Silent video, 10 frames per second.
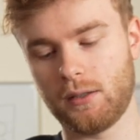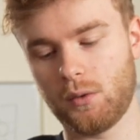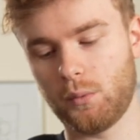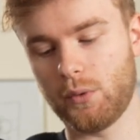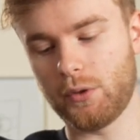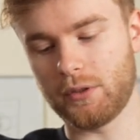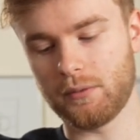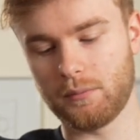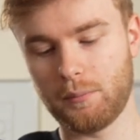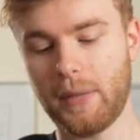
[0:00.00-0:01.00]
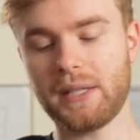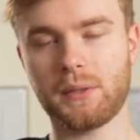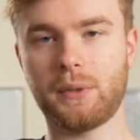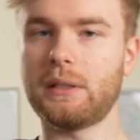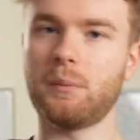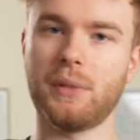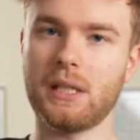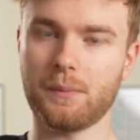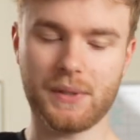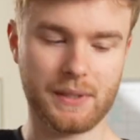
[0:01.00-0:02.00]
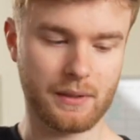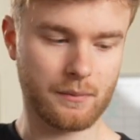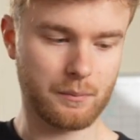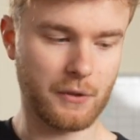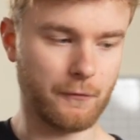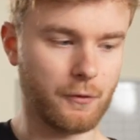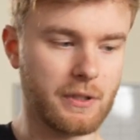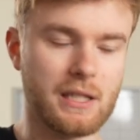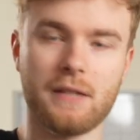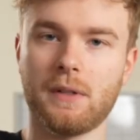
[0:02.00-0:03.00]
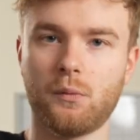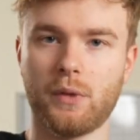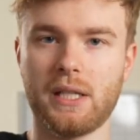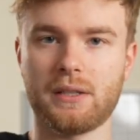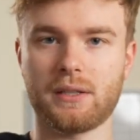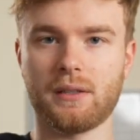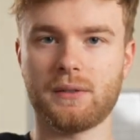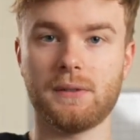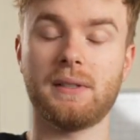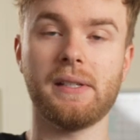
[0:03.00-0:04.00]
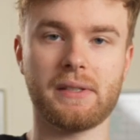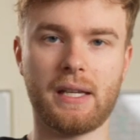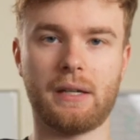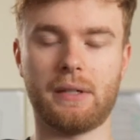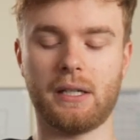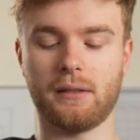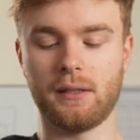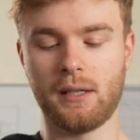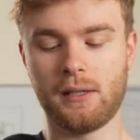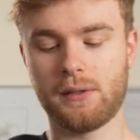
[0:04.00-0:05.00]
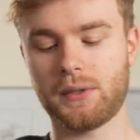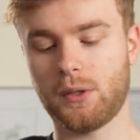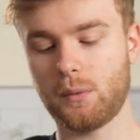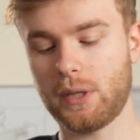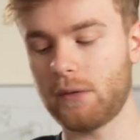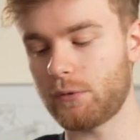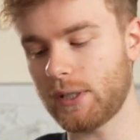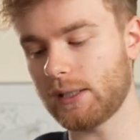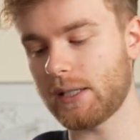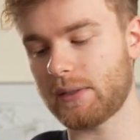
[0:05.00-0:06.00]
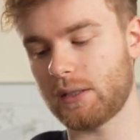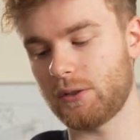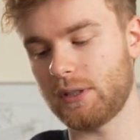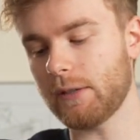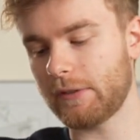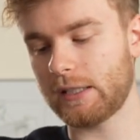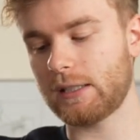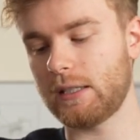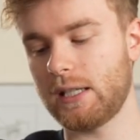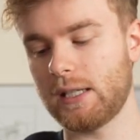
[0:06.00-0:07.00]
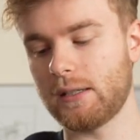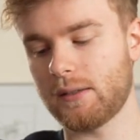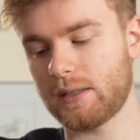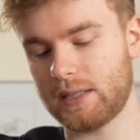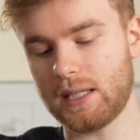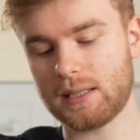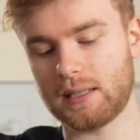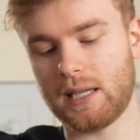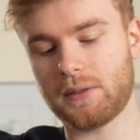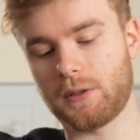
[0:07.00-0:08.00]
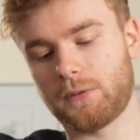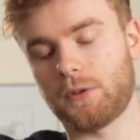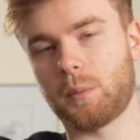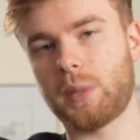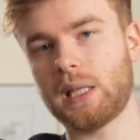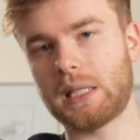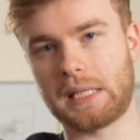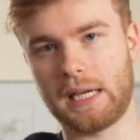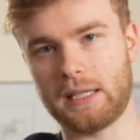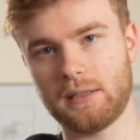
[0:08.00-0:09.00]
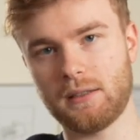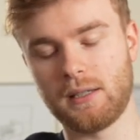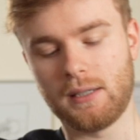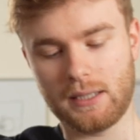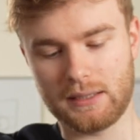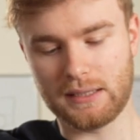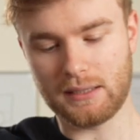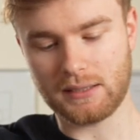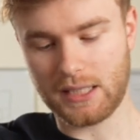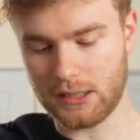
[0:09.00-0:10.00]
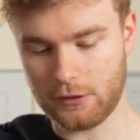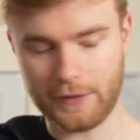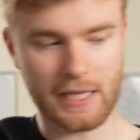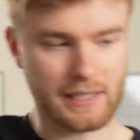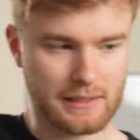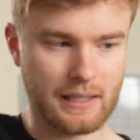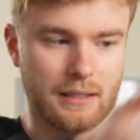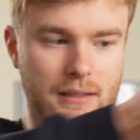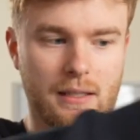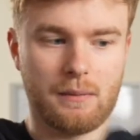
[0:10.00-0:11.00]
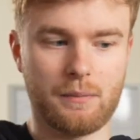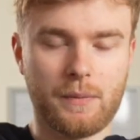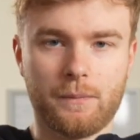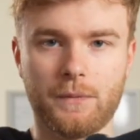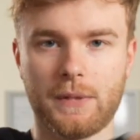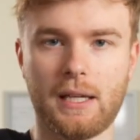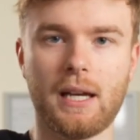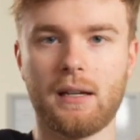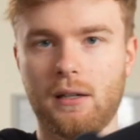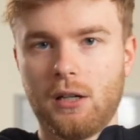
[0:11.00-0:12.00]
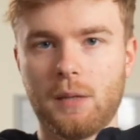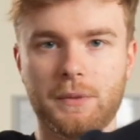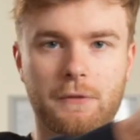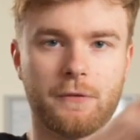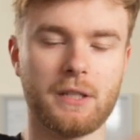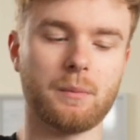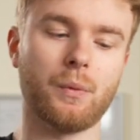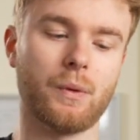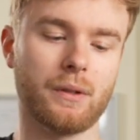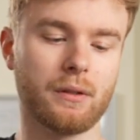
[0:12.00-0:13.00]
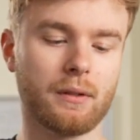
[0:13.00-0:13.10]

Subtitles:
would mess with the beams before they even reach to this area. So we have realized that you definitely need 6 lasers for the picking hand and then kind of extend them up the fretboard.